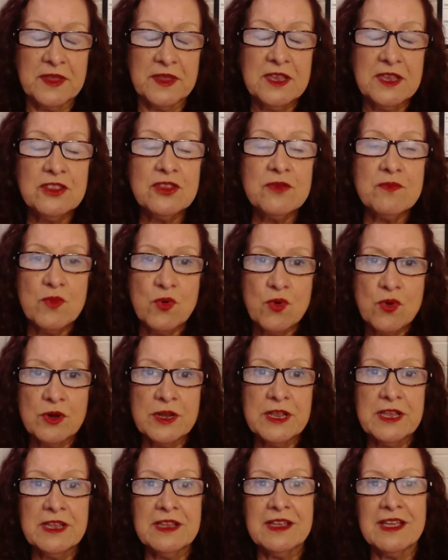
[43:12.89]
the
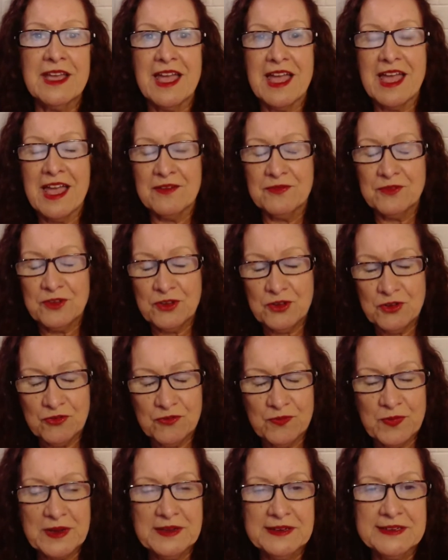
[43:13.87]
morning after you've
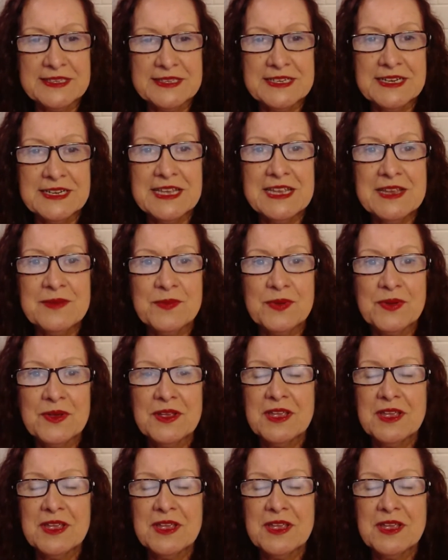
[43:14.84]
been asleep,